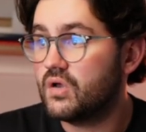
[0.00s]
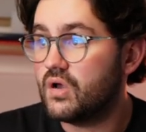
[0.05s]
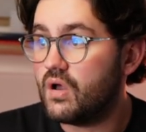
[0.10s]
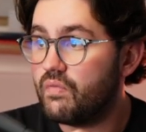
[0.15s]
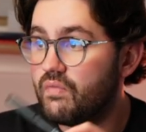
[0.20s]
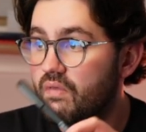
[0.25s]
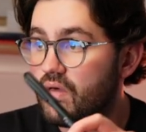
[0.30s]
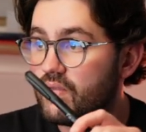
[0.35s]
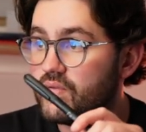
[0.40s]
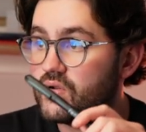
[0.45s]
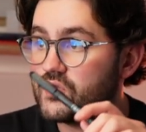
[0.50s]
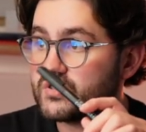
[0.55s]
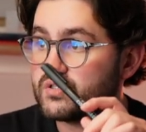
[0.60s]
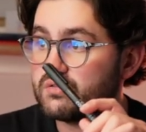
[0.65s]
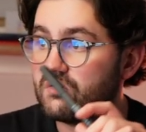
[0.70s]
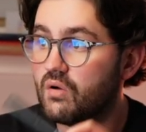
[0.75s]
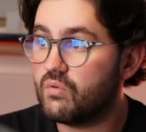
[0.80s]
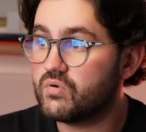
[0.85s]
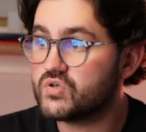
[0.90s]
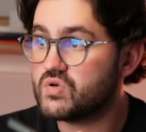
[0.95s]
and then as
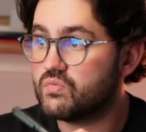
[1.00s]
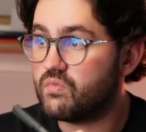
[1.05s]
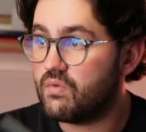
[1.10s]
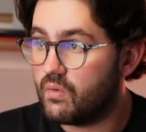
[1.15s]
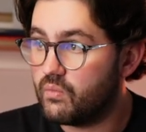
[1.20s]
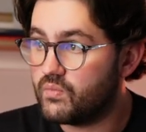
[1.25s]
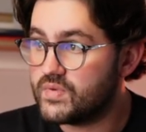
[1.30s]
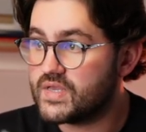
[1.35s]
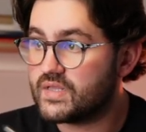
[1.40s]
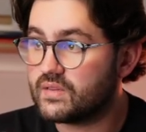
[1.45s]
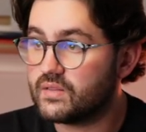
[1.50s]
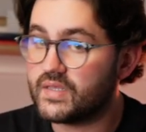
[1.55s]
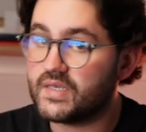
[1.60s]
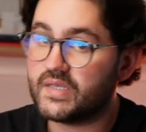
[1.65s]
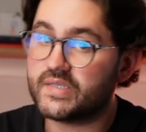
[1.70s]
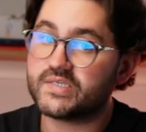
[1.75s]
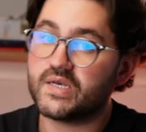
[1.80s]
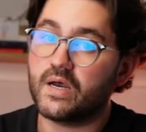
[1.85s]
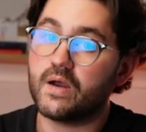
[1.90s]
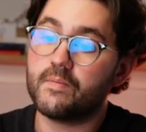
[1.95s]
low as a 1-week
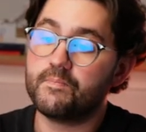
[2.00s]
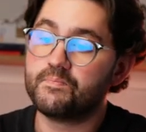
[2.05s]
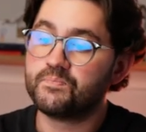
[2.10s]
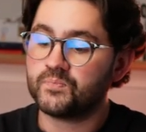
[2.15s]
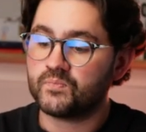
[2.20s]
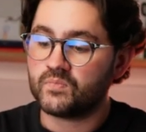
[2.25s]
lead time.